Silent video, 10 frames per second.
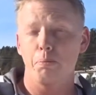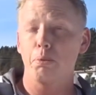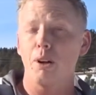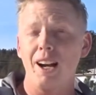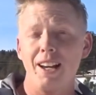
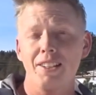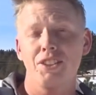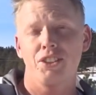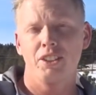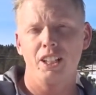
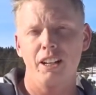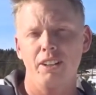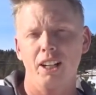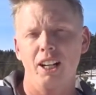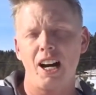price of
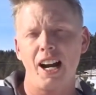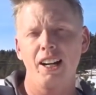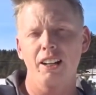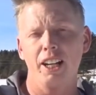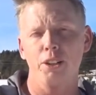a
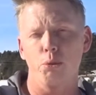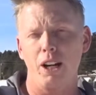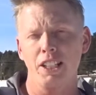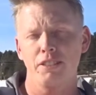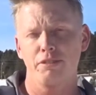higher end
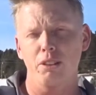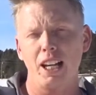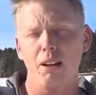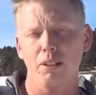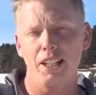
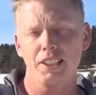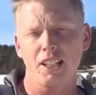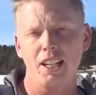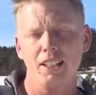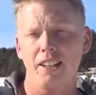full-out race
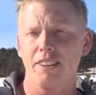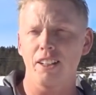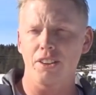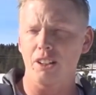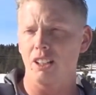kite. I
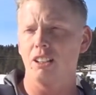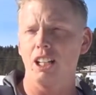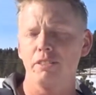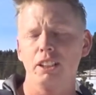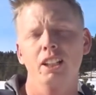think they're going to
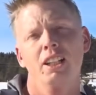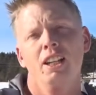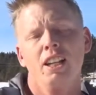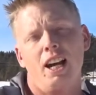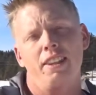love it.
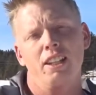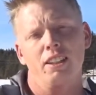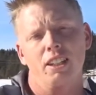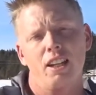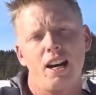I think
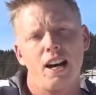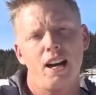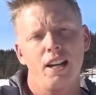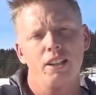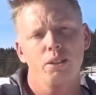the
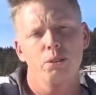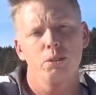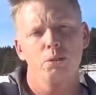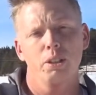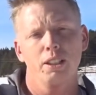guy
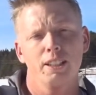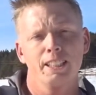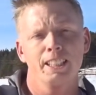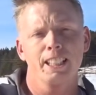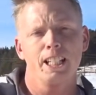who
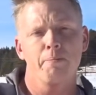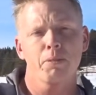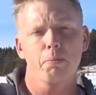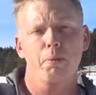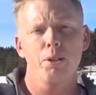is
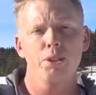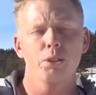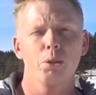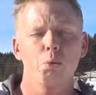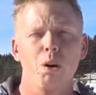a person
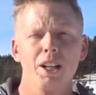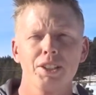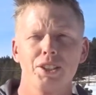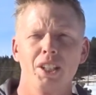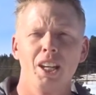who
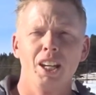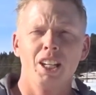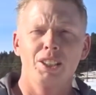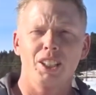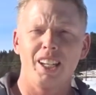wants
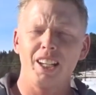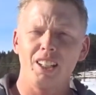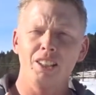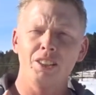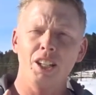to get
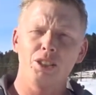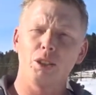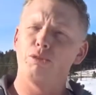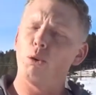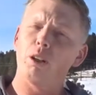
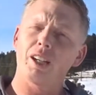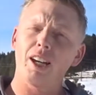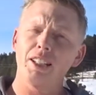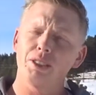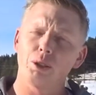into foil
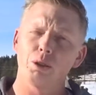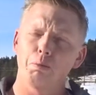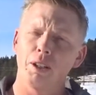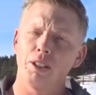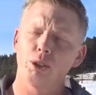kites, who's
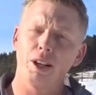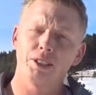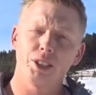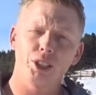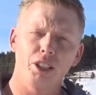been
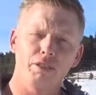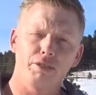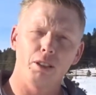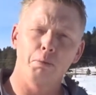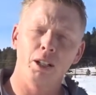transitioning
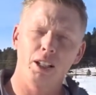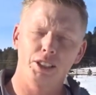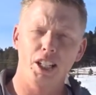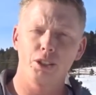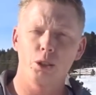from,
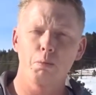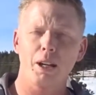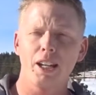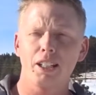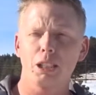say, a tube
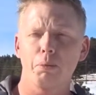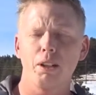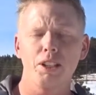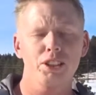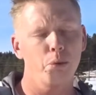kite
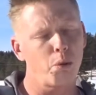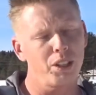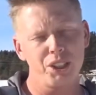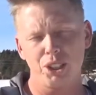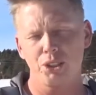experience and
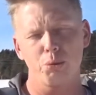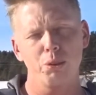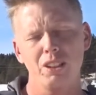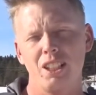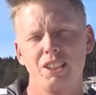wants just a
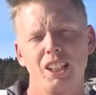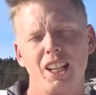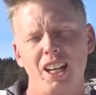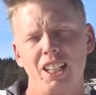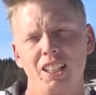really easy
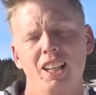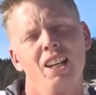kite,